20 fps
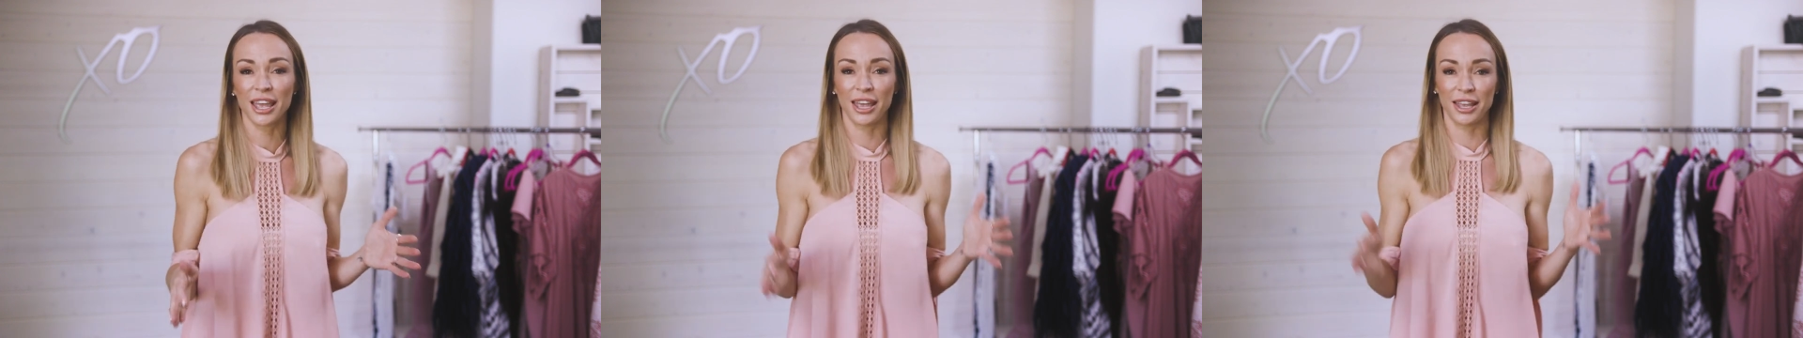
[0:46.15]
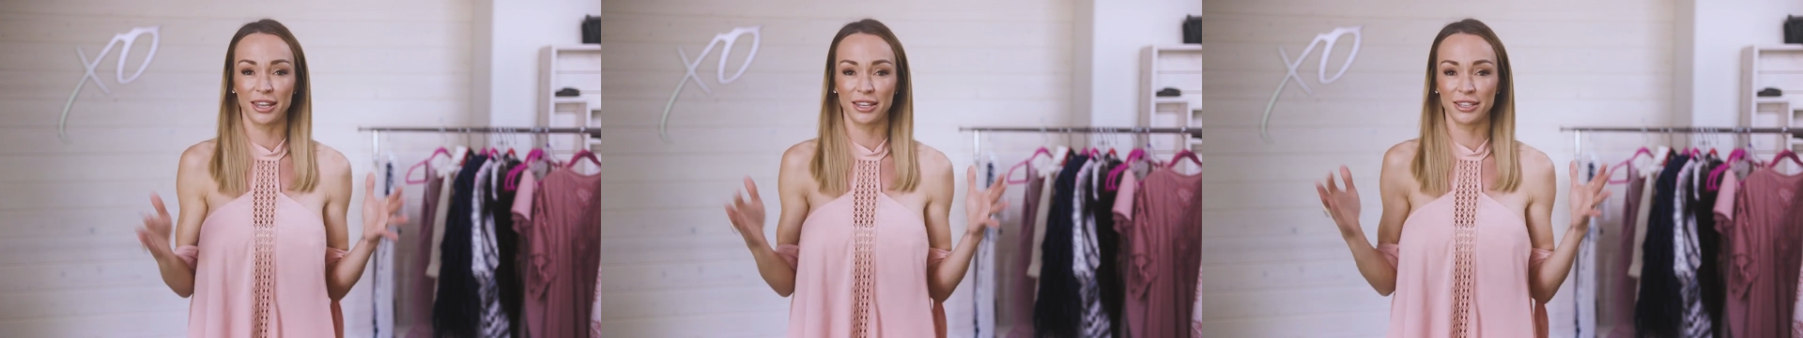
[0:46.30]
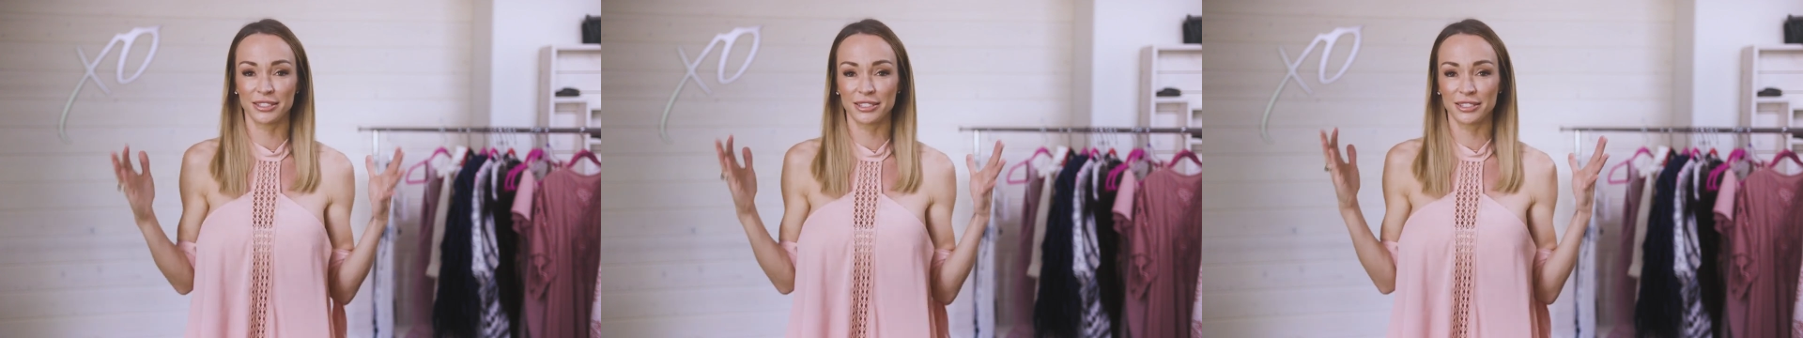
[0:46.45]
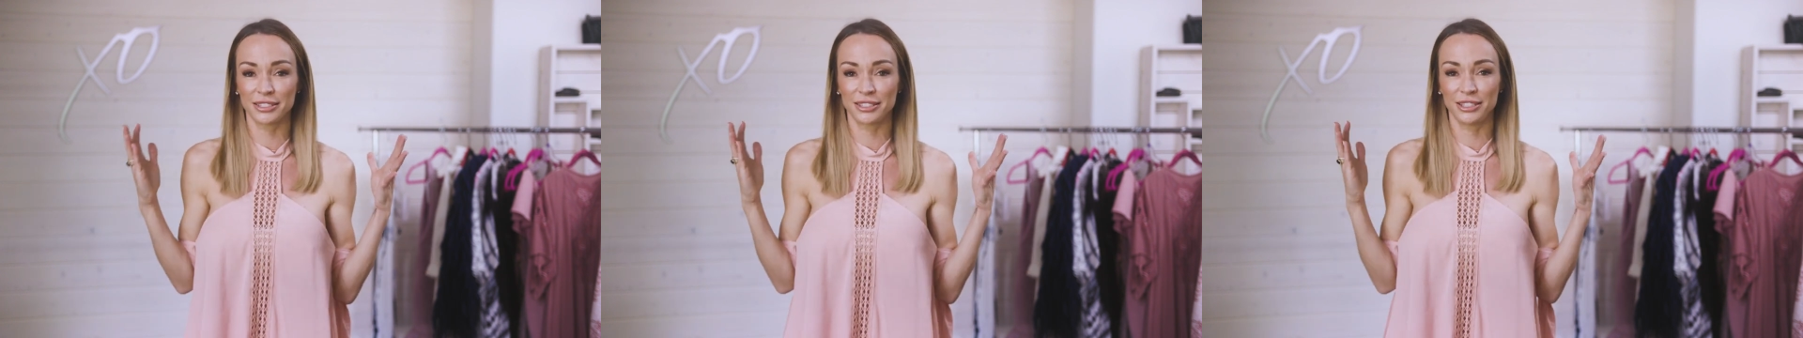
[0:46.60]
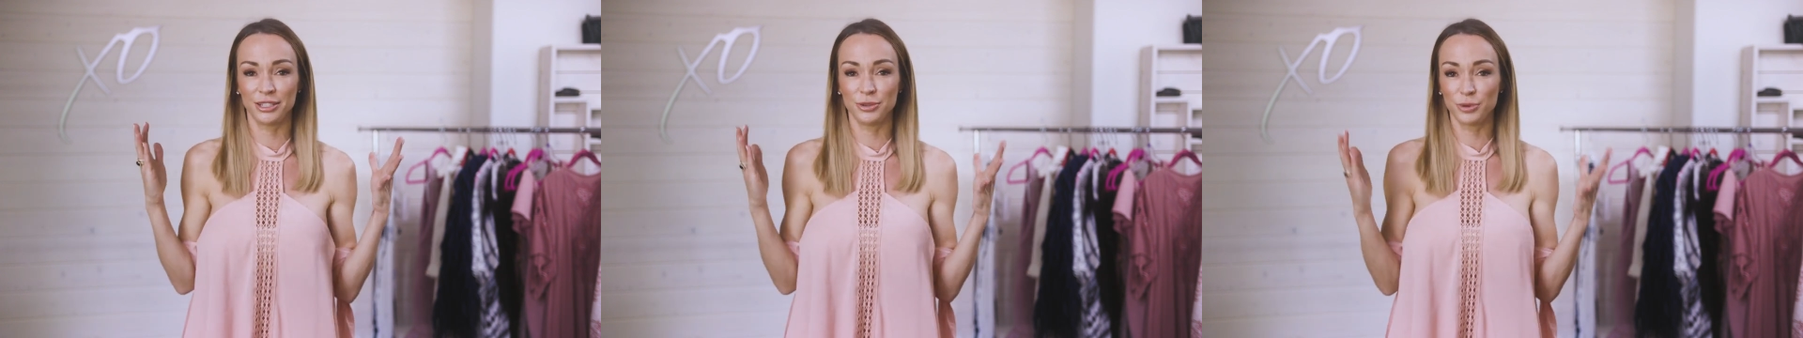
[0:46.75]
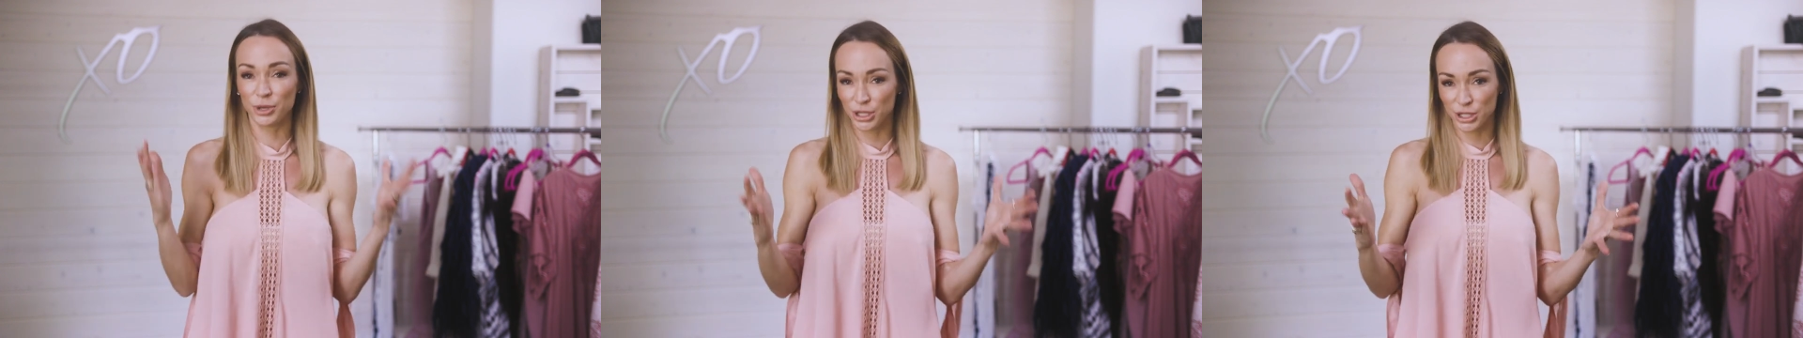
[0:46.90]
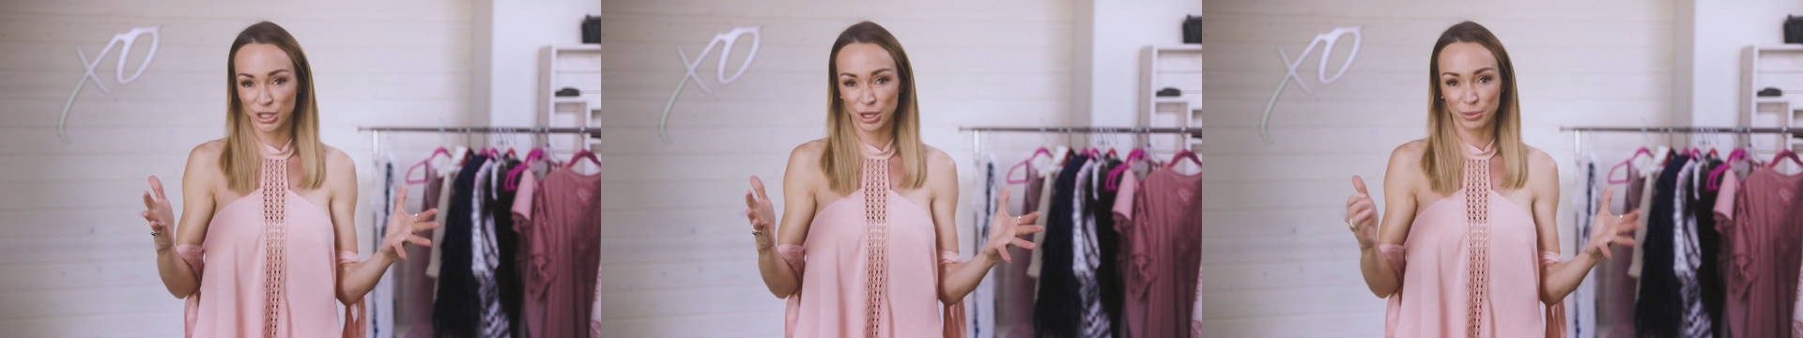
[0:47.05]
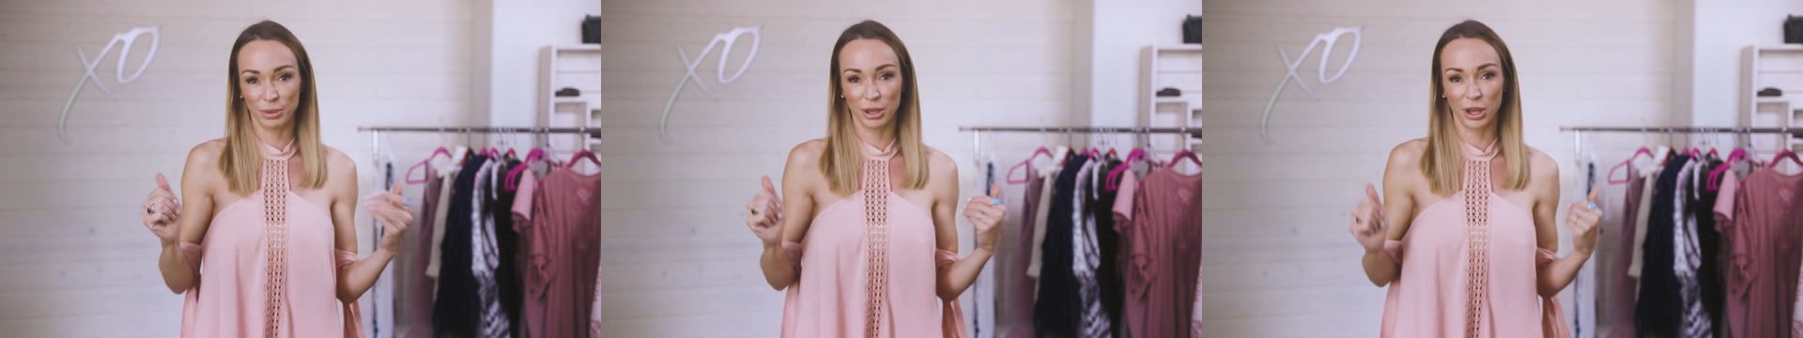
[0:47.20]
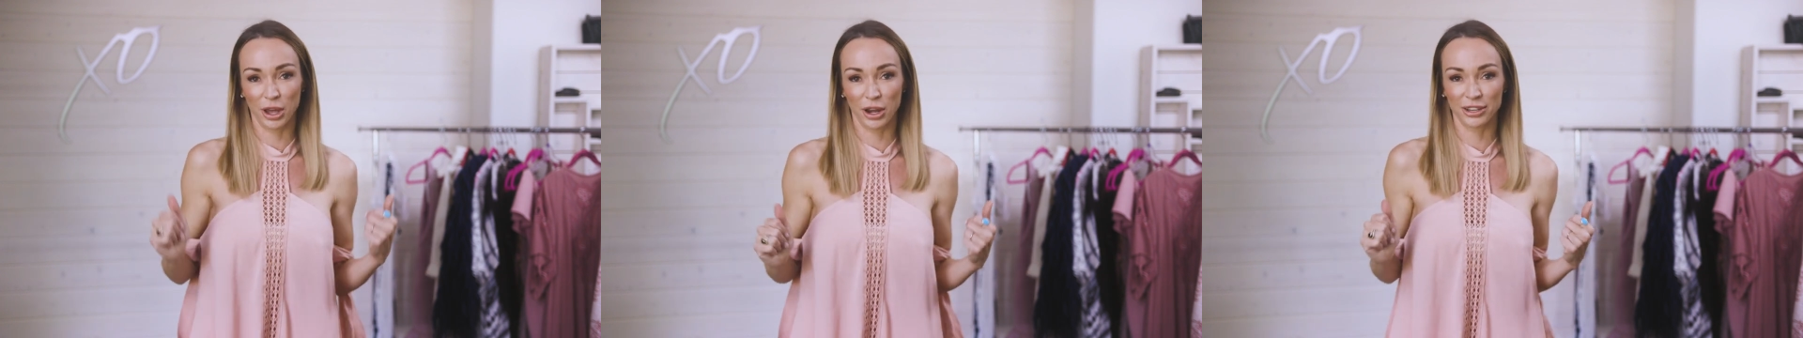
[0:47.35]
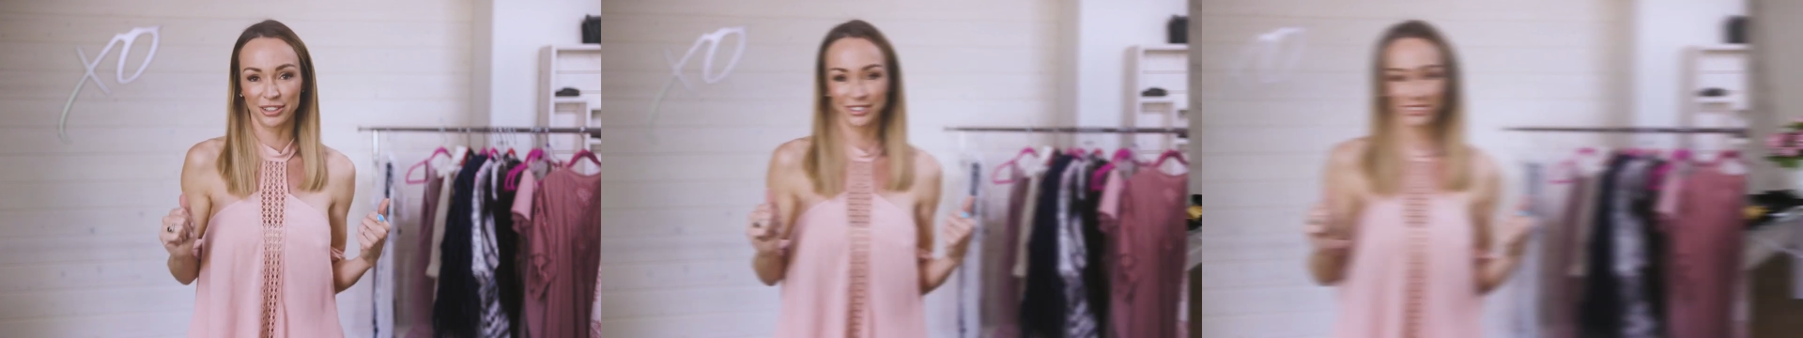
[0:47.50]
and you can cheer me on.